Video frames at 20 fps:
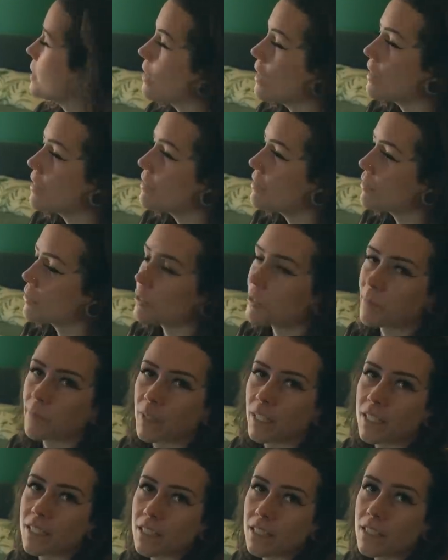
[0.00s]
love or
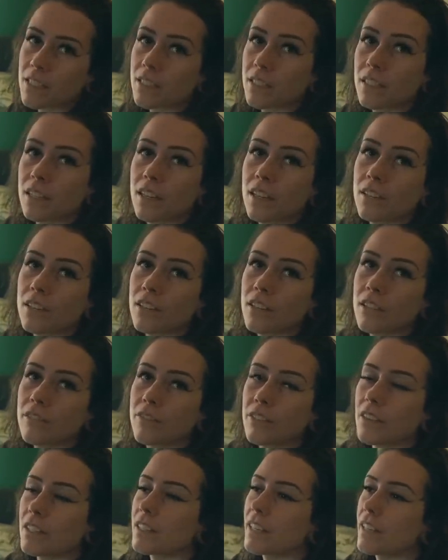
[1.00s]
places that I love,
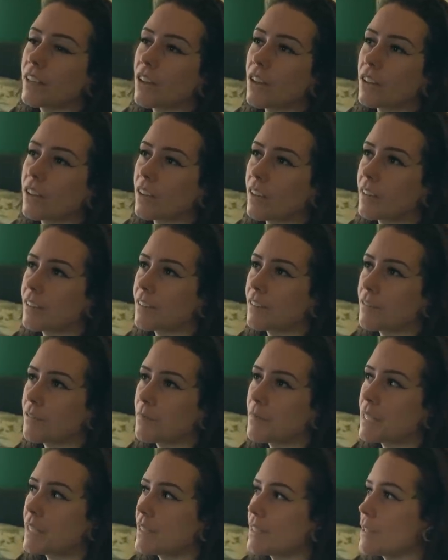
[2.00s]
and they all kind of
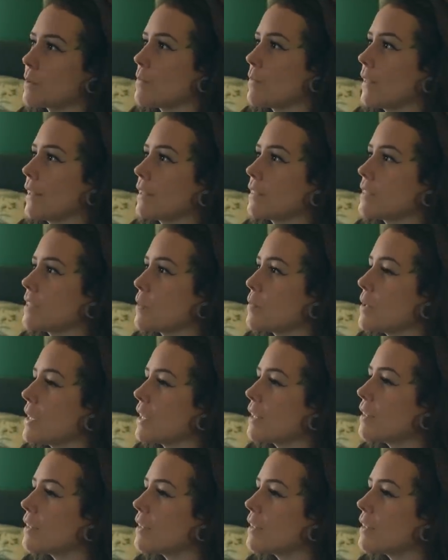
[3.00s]
mean something to me.